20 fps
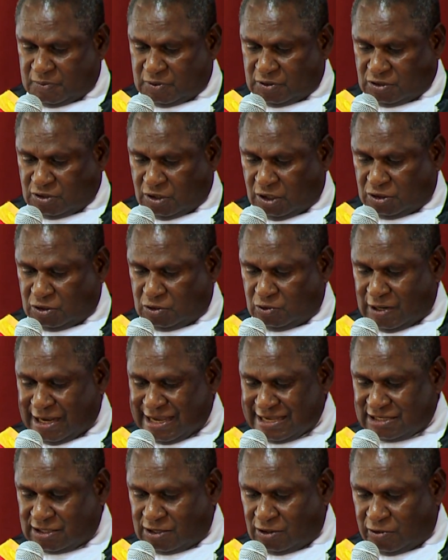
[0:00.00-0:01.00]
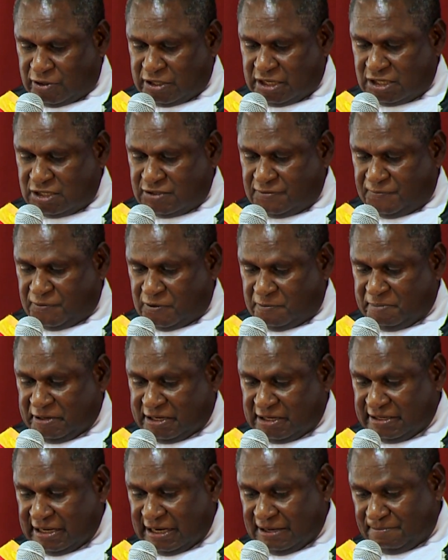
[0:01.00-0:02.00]
not to ask lawyers for
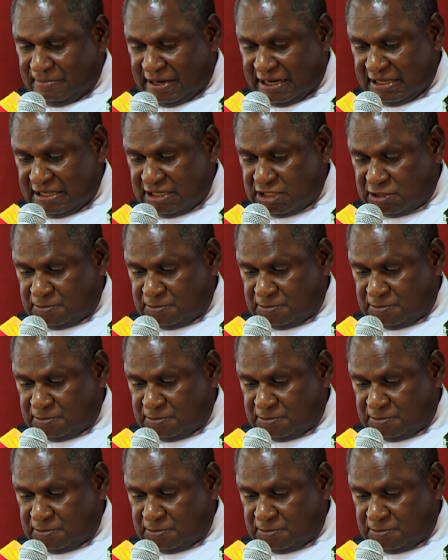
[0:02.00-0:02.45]
betel nut money,